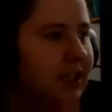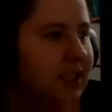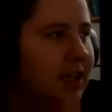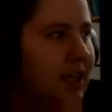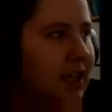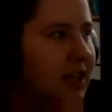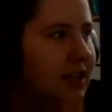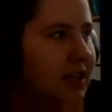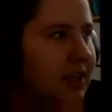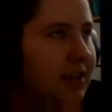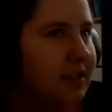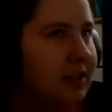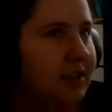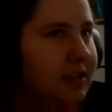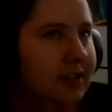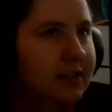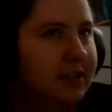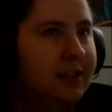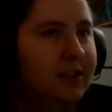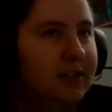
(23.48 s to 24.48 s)
I had a
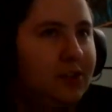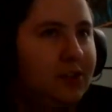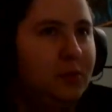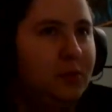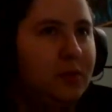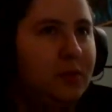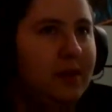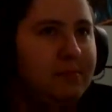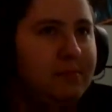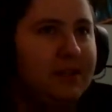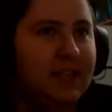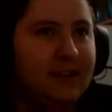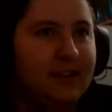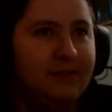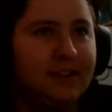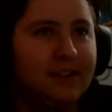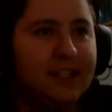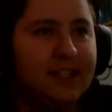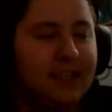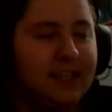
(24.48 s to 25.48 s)
web dev
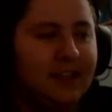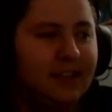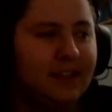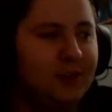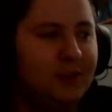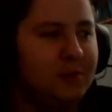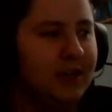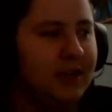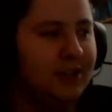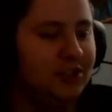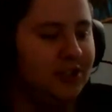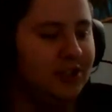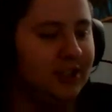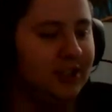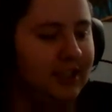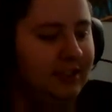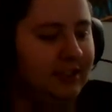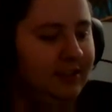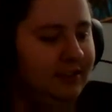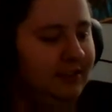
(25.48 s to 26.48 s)
SIG
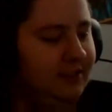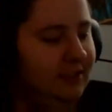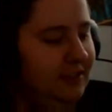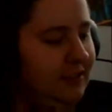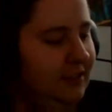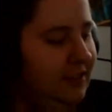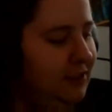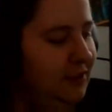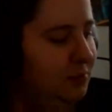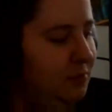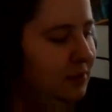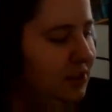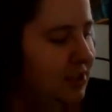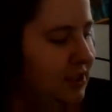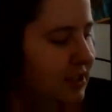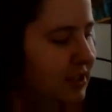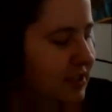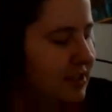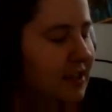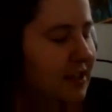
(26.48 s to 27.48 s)
question, which
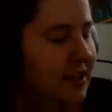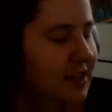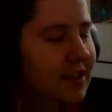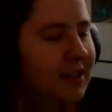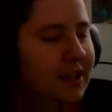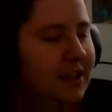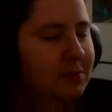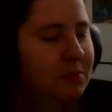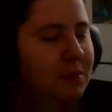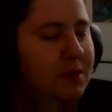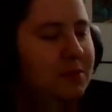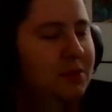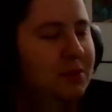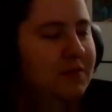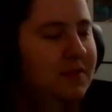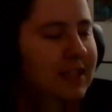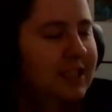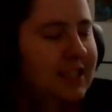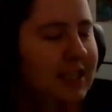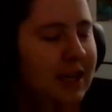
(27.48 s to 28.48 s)
is, can we
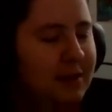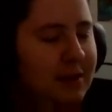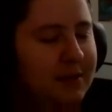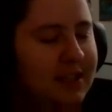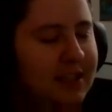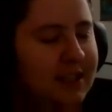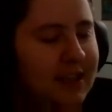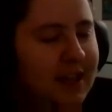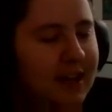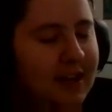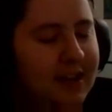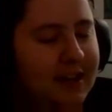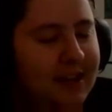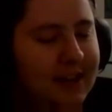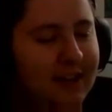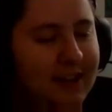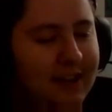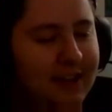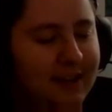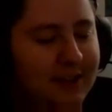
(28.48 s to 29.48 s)
move the time to not
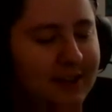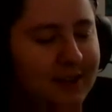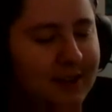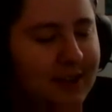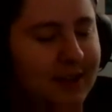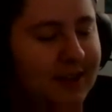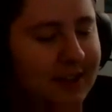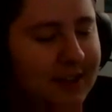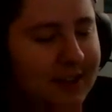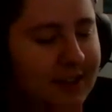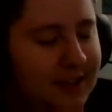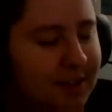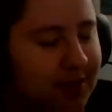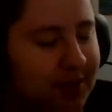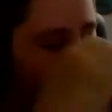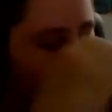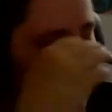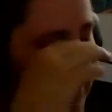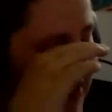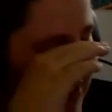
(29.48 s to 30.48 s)
8 o'clock on
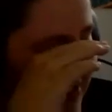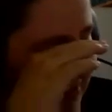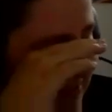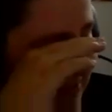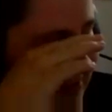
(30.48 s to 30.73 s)
Thursday?